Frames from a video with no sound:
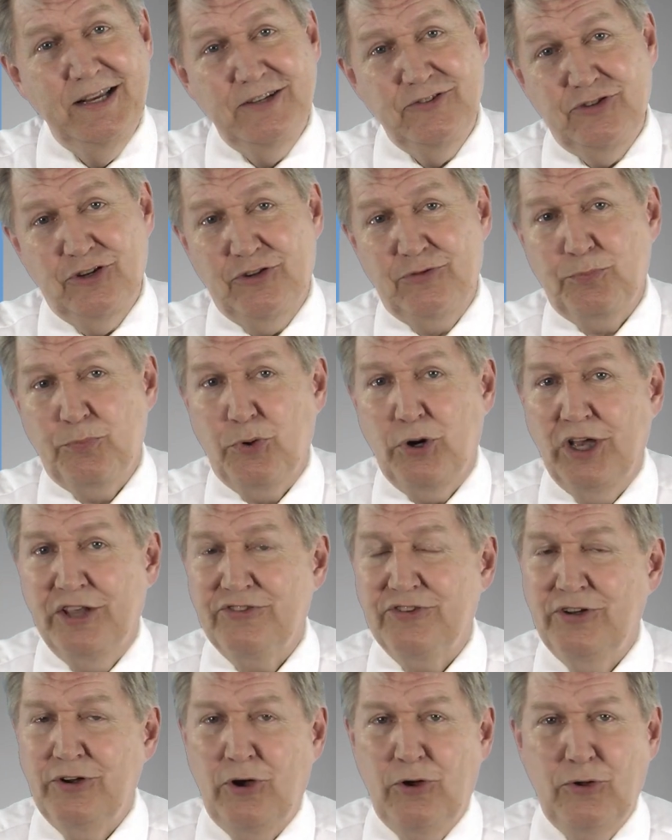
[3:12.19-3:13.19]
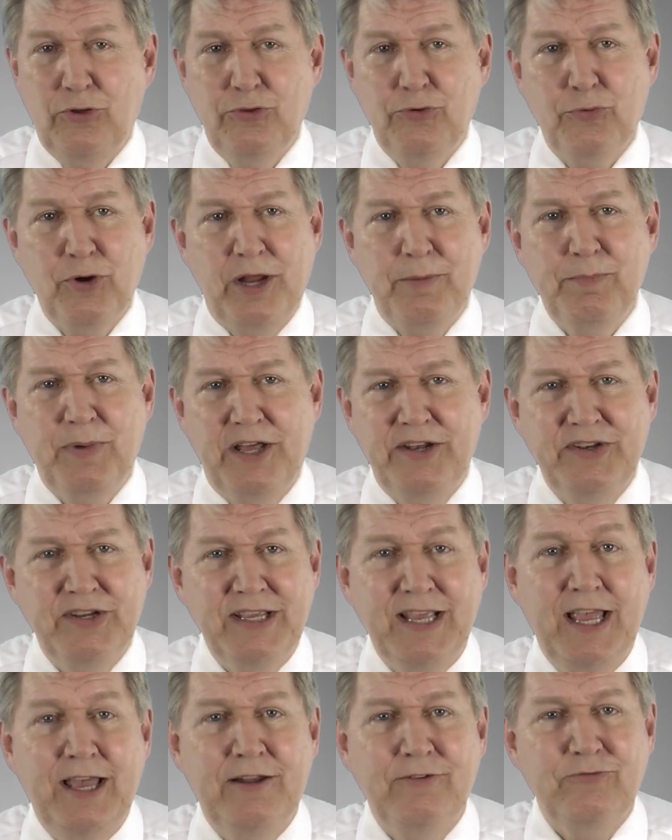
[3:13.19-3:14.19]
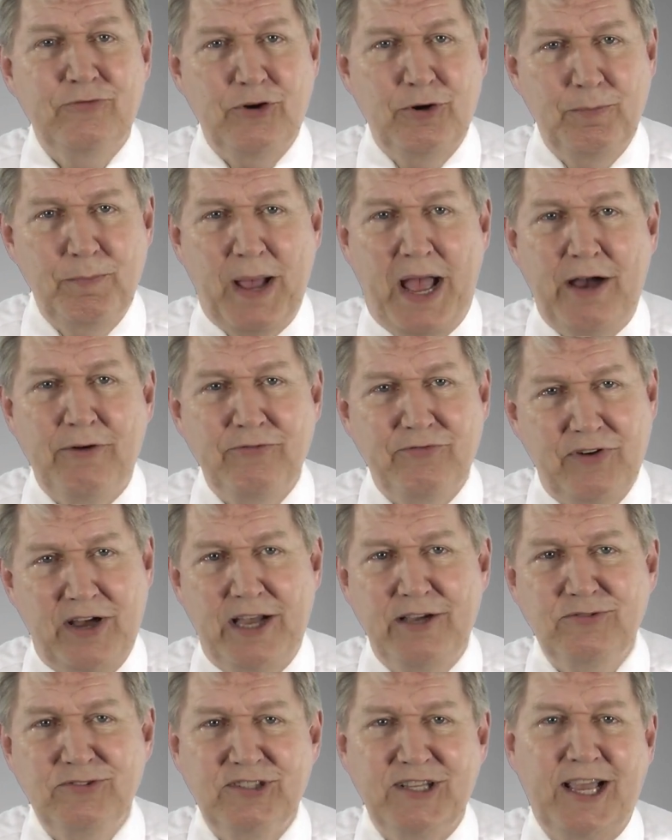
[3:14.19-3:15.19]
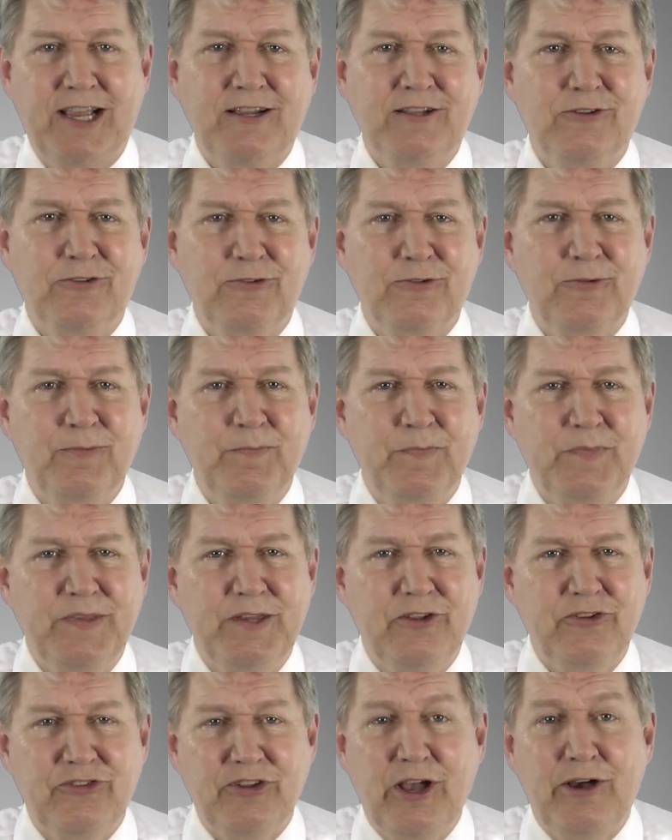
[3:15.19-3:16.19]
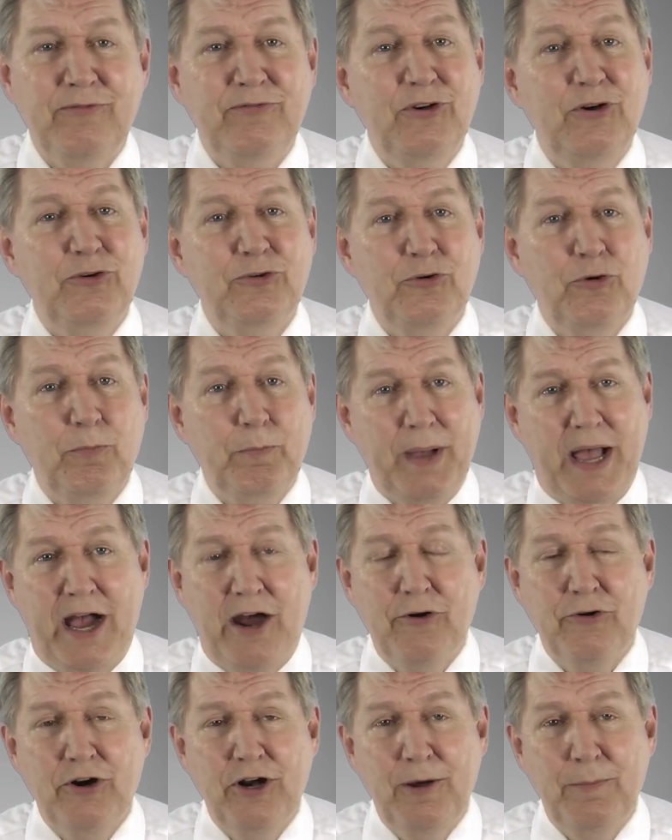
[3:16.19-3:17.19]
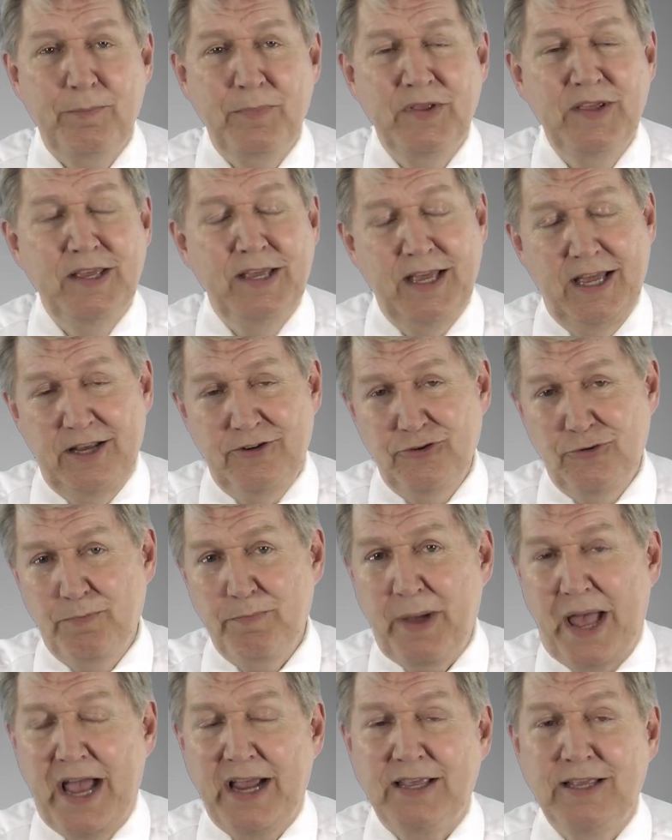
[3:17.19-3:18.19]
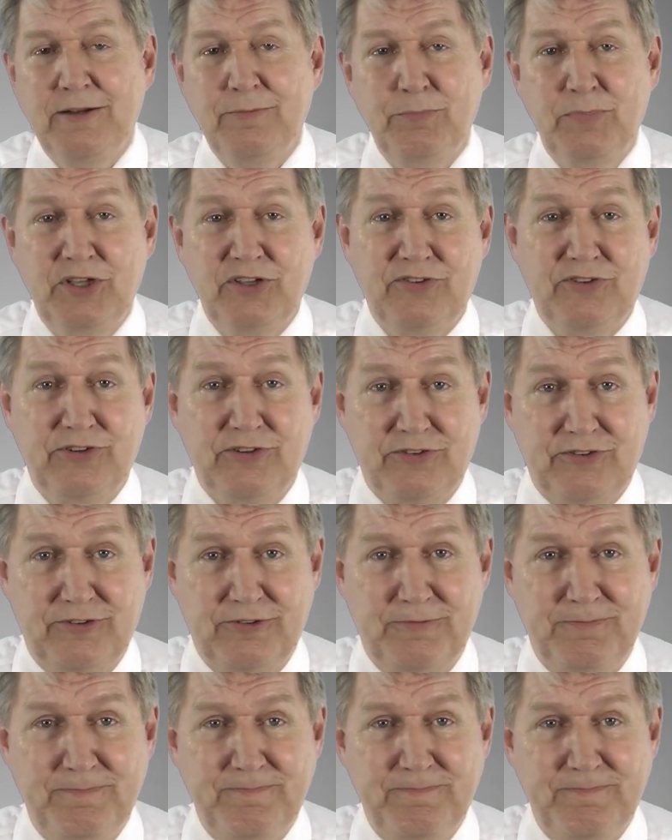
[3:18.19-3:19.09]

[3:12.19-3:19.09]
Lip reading: just press and hold the red button again for about 5 seconds. The cell phone will power up and you're back in business.